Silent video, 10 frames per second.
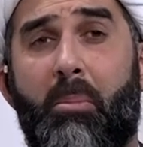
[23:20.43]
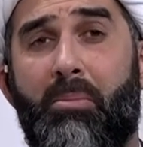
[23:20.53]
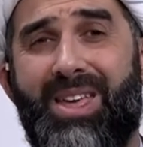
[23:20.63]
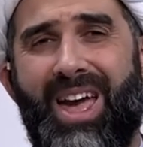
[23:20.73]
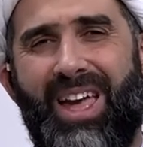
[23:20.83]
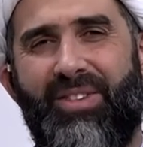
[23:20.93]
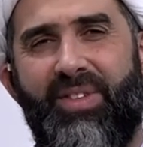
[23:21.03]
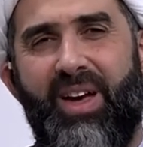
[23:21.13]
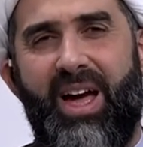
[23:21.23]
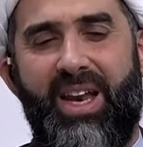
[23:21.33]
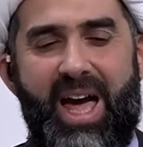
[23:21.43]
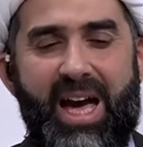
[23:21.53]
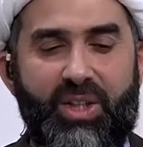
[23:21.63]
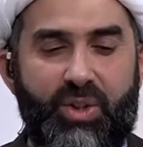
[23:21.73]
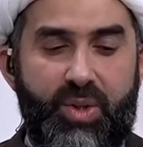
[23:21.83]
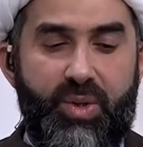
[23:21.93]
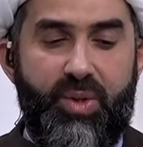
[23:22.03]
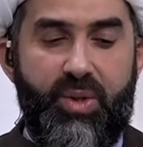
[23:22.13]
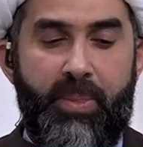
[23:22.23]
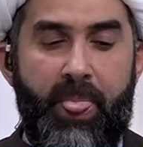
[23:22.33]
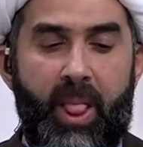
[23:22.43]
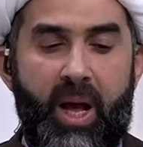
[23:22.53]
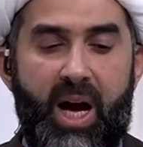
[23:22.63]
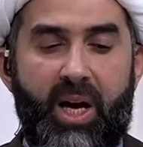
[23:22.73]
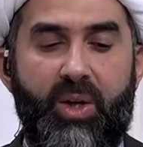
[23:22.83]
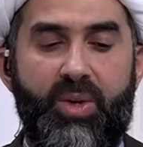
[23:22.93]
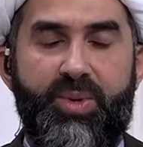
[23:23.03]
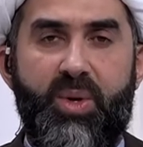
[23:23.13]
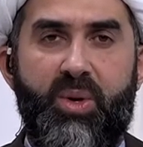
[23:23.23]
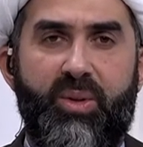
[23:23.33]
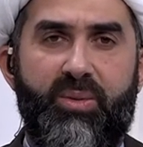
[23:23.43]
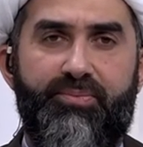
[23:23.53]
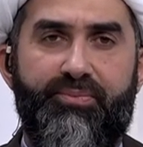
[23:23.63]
behavior and actions are concerned.